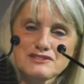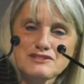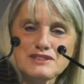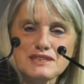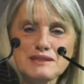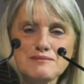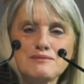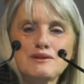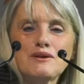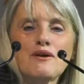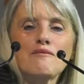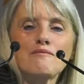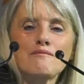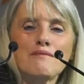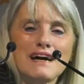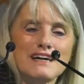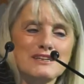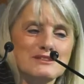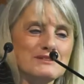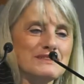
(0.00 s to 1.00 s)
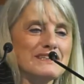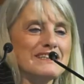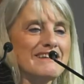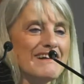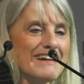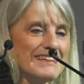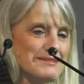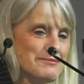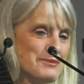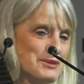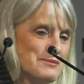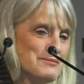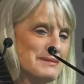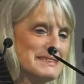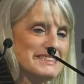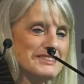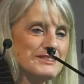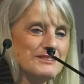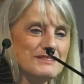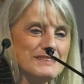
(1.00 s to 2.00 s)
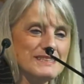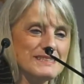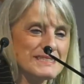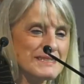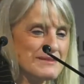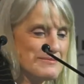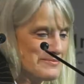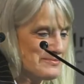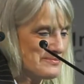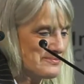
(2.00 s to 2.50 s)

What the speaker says: dream of biodegradable materials.